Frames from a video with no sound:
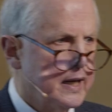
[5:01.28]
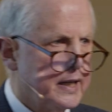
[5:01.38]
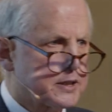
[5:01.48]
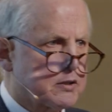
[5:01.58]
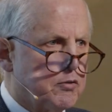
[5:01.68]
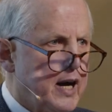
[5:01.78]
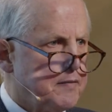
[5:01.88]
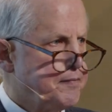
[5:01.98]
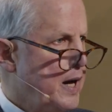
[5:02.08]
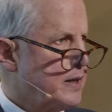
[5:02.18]
It's
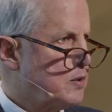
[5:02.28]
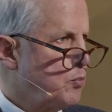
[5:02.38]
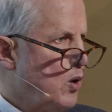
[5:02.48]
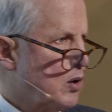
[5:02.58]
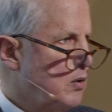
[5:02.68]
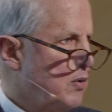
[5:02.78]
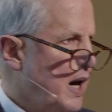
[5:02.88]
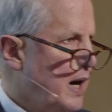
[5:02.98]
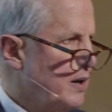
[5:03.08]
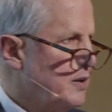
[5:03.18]
great fun to walk
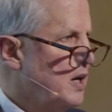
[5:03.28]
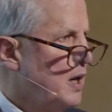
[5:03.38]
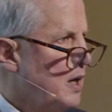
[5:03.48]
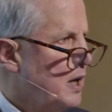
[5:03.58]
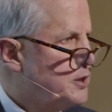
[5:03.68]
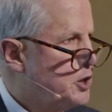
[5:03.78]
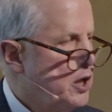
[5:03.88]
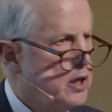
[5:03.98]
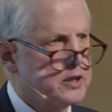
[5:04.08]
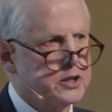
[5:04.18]
around a
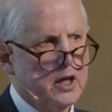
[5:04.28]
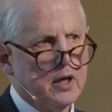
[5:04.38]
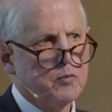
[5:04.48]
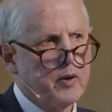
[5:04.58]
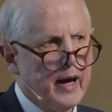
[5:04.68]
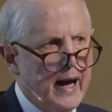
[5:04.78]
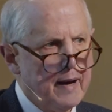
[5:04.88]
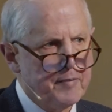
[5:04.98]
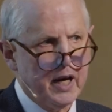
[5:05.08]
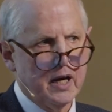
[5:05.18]
church with a
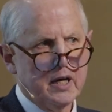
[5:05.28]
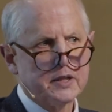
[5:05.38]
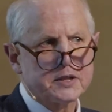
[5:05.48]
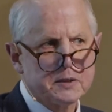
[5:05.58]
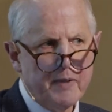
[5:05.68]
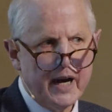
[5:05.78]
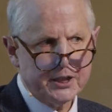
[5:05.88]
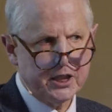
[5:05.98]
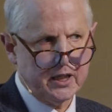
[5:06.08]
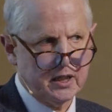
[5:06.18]
hammer
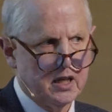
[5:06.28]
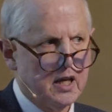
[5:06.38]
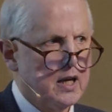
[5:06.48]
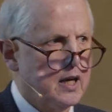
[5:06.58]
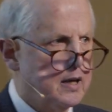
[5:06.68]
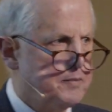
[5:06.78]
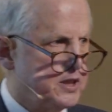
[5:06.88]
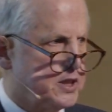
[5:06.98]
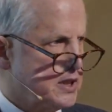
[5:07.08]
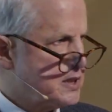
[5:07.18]
smashing
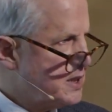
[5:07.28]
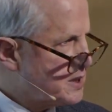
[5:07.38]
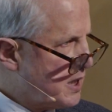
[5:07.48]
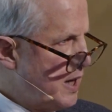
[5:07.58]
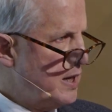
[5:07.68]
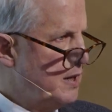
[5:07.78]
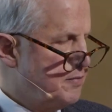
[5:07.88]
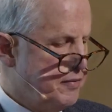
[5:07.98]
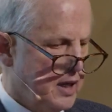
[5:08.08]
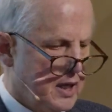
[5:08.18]
images. It's kind
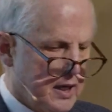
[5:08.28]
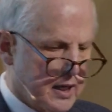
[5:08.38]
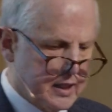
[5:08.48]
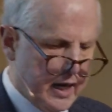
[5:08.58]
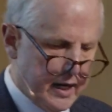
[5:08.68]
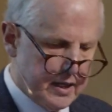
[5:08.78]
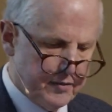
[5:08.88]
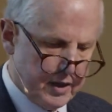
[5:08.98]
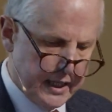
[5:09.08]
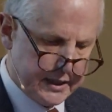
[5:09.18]
of a
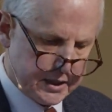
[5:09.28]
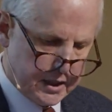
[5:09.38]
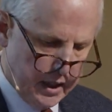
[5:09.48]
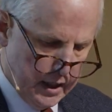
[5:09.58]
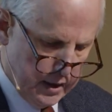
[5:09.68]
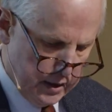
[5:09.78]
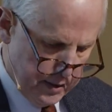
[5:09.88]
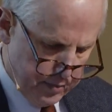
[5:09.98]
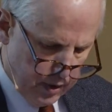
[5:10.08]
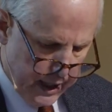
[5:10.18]
carnivalesque
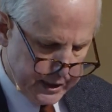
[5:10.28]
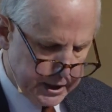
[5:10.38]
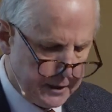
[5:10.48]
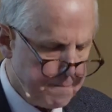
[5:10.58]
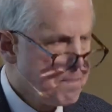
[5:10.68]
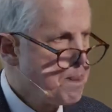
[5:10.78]
liberation.